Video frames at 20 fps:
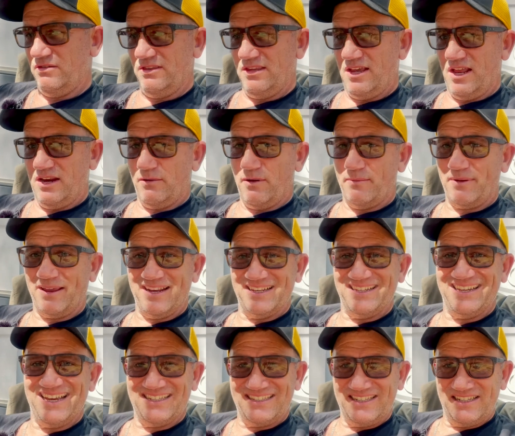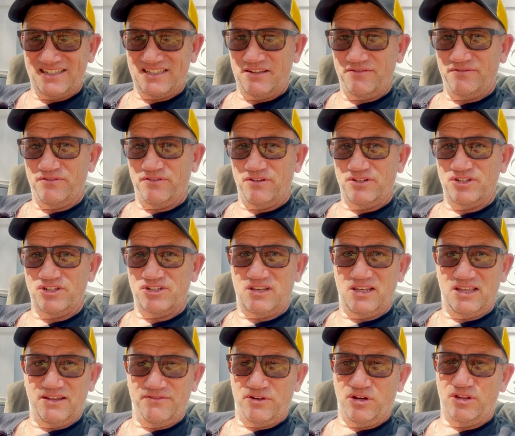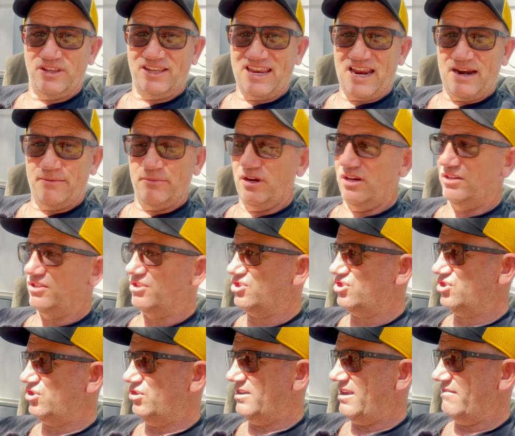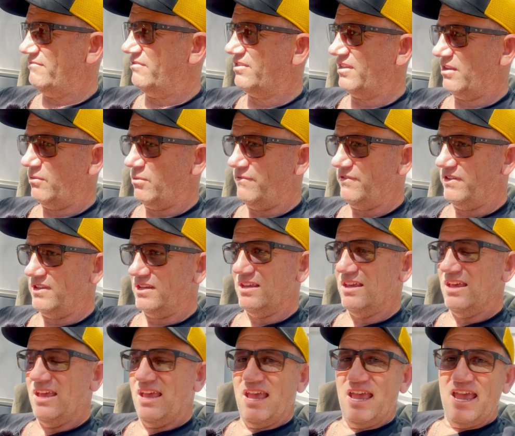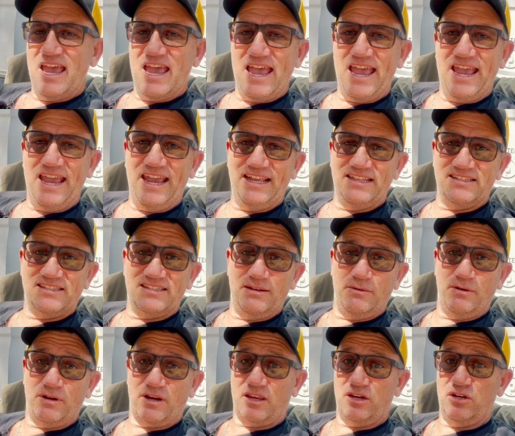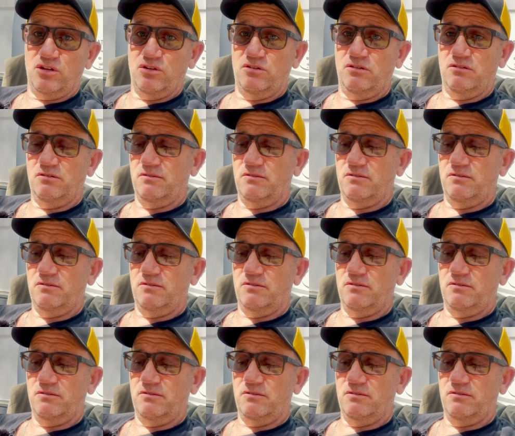I'm going to test this if I just leave it on the camera and just shoot everything with it and see what it can do.